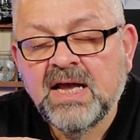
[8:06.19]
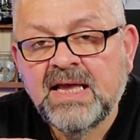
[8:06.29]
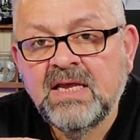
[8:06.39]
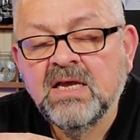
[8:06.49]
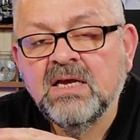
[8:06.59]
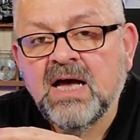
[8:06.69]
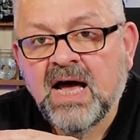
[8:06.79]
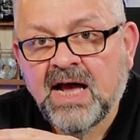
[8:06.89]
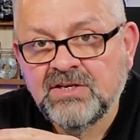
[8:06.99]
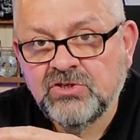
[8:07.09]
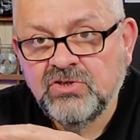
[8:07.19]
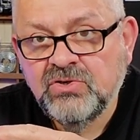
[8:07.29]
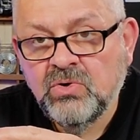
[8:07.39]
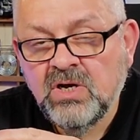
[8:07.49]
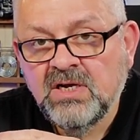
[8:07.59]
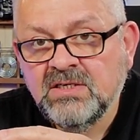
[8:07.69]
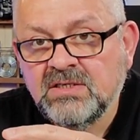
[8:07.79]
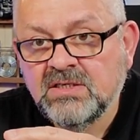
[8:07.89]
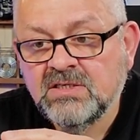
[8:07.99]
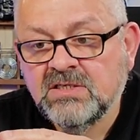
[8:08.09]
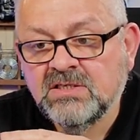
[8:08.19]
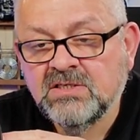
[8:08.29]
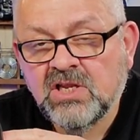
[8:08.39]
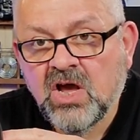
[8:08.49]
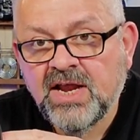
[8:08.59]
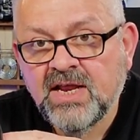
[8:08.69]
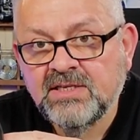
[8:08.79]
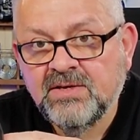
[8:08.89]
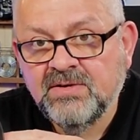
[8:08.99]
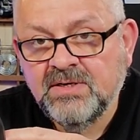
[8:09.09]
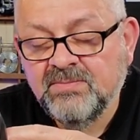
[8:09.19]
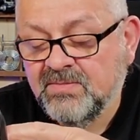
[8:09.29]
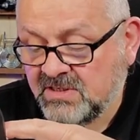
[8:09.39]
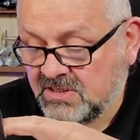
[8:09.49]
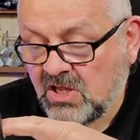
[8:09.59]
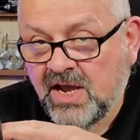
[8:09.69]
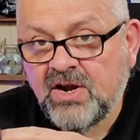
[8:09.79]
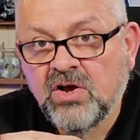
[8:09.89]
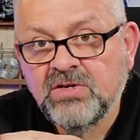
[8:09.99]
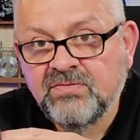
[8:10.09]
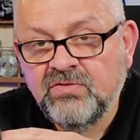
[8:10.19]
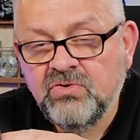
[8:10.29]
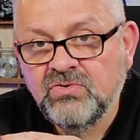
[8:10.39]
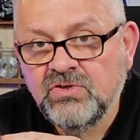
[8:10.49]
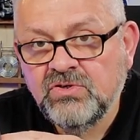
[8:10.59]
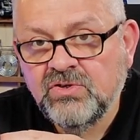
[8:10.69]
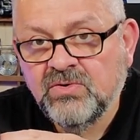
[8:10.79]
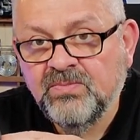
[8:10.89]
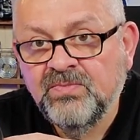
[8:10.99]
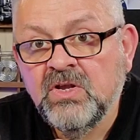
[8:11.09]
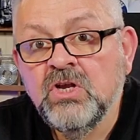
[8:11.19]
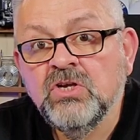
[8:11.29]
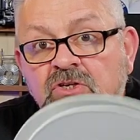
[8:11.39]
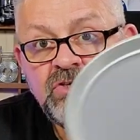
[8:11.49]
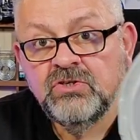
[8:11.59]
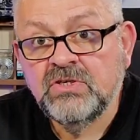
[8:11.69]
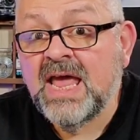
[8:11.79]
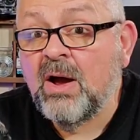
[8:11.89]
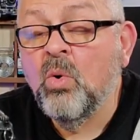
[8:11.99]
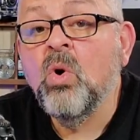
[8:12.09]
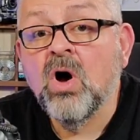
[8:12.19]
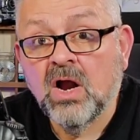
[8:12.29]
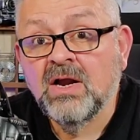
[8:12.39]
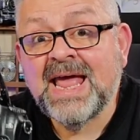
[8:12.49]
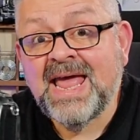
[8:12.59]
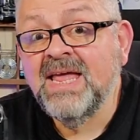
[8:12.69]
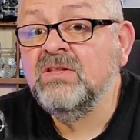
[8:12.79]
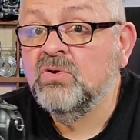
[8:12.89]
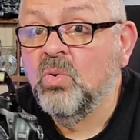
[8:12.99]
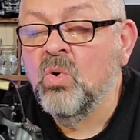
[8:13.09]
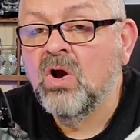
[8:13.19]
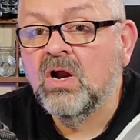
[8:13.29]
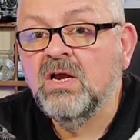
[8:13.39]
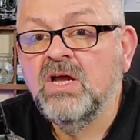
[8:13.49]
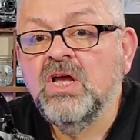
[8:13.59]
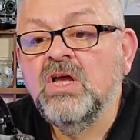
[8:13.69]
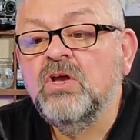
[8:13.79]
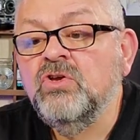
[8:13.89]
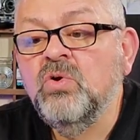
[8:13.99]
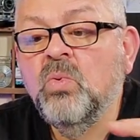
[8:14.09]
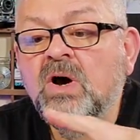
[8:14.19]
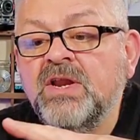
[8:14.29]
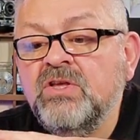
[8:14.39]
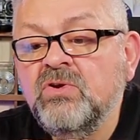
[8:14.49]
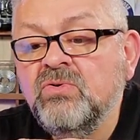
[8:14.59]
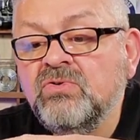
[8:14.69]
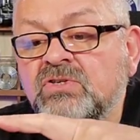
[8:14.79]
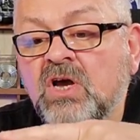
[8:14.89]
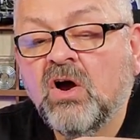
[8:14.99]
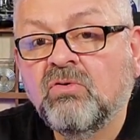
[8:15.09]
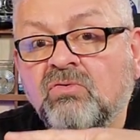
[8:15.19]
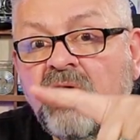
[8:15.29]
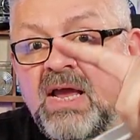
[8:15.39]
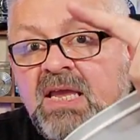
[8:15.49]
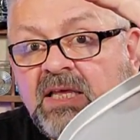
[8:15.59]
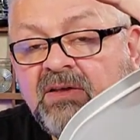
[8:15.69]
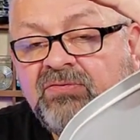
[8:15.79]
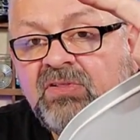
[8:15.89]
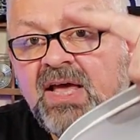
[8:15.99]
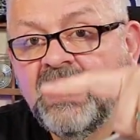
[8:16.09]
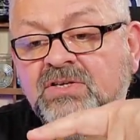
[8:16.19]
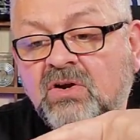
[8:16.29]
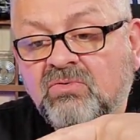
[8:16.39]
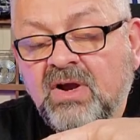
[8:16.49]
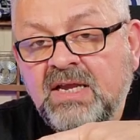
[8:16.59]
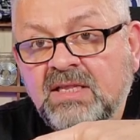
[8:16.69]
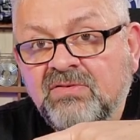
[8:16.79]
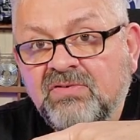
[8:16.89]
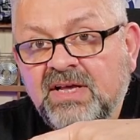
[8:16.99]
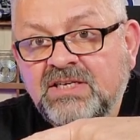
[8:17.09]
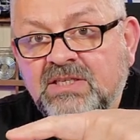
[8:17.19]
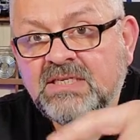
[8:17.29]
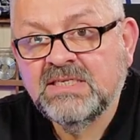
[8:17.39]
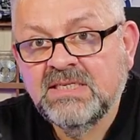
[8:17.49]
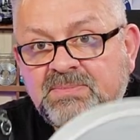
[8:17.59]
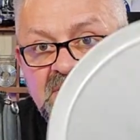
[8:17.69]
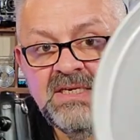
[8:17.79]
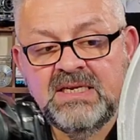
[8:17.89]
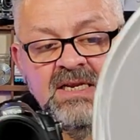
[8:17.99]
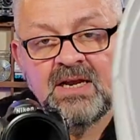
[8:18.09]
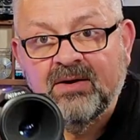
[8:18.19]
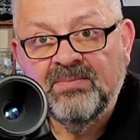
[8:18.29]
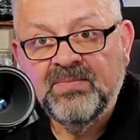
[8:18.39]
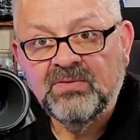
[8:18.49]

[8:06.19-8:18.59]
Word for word: a hot shoe to slide at the slide on diffuser to, or and or you want to use a regular flash, a regular flash that slips in here,